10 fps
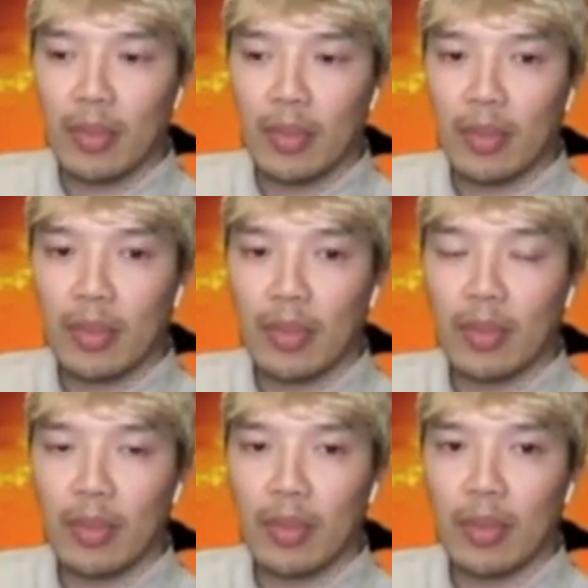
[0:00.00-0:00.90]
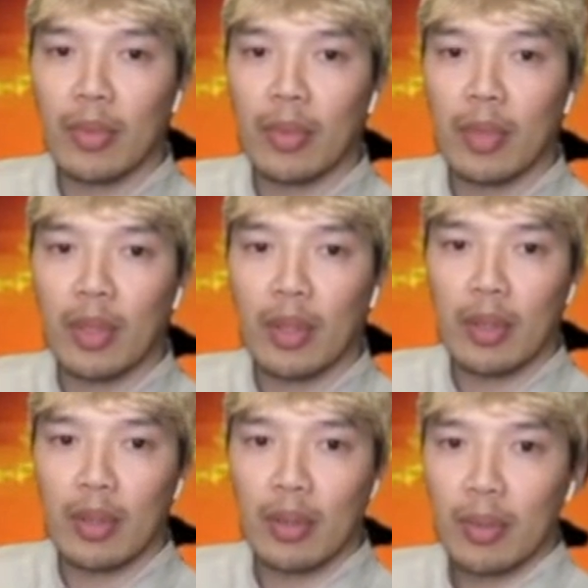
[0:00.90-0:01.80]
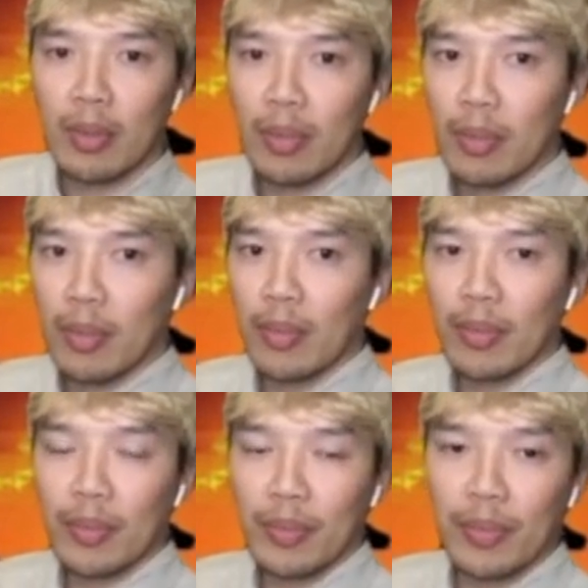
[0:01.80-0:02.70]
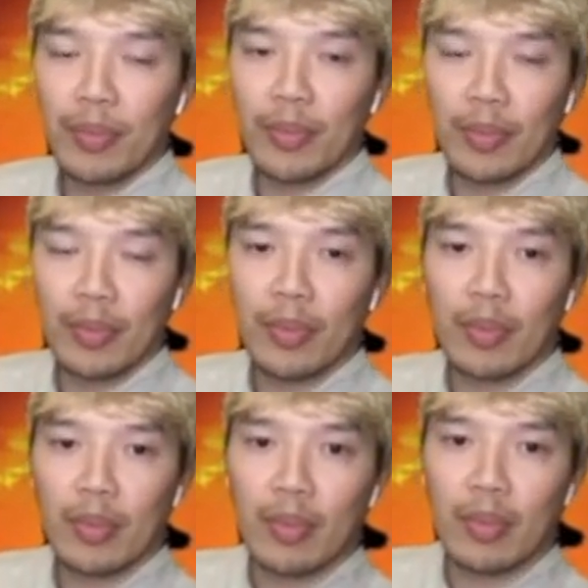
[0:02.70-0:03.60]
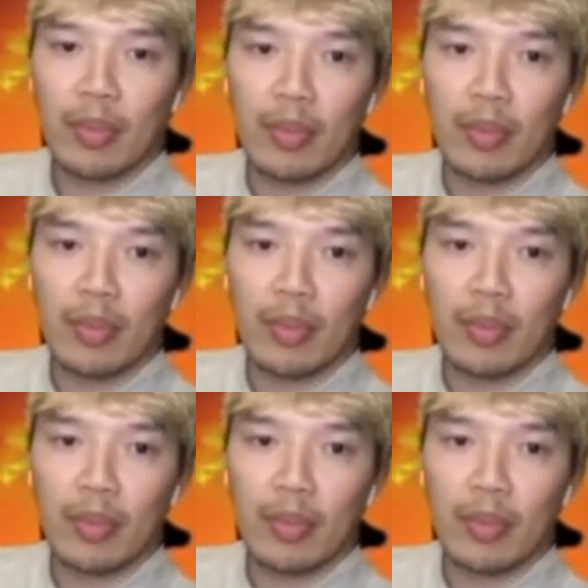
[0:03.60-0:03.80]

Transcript: The person shown says nothing.